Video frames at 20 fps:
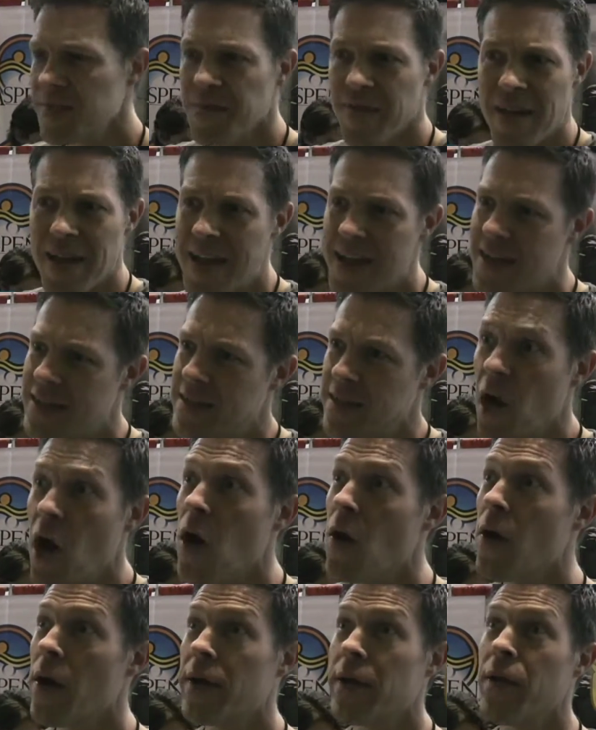fans.
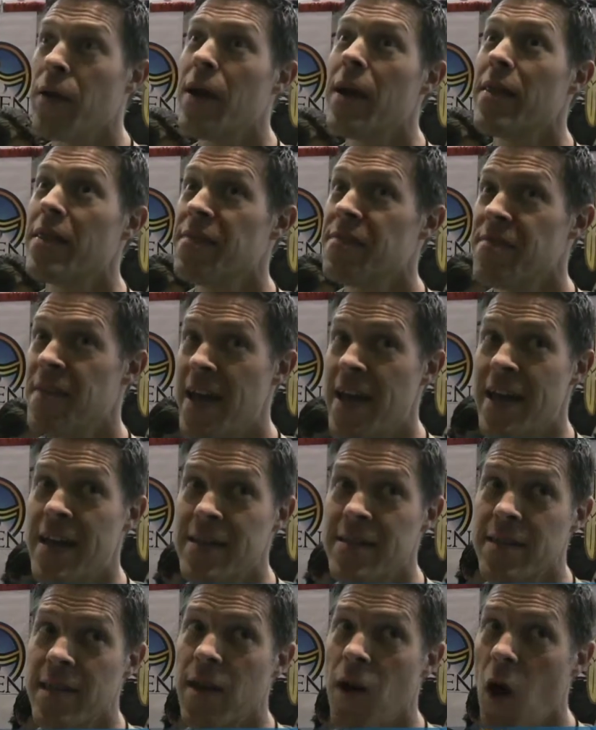Oh, uh, you know what? The fans, and